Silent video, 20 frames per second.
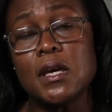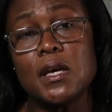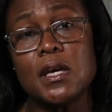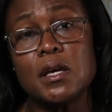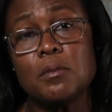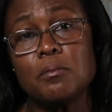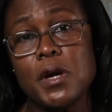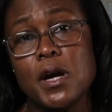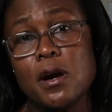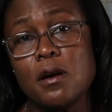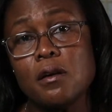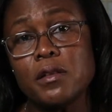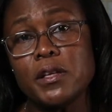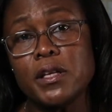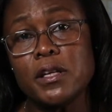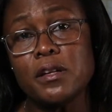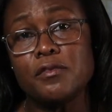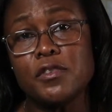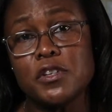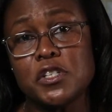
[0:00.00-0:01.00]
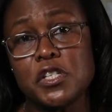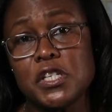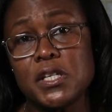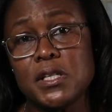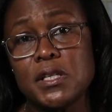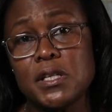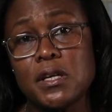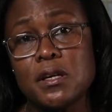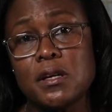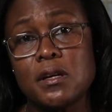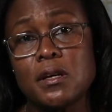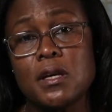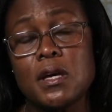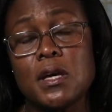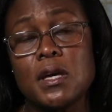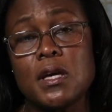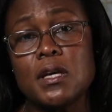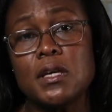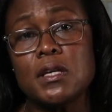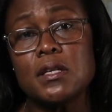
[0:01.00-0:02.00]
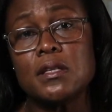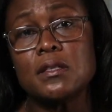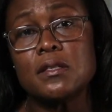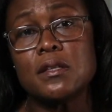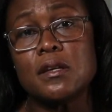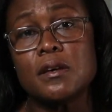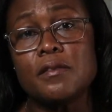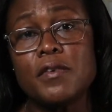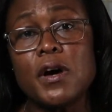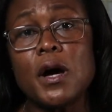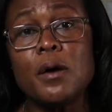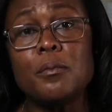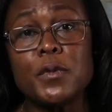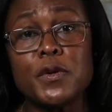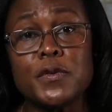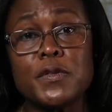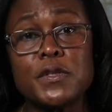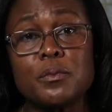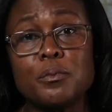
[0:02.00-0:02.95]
in Maryland, and Virginia is of utmost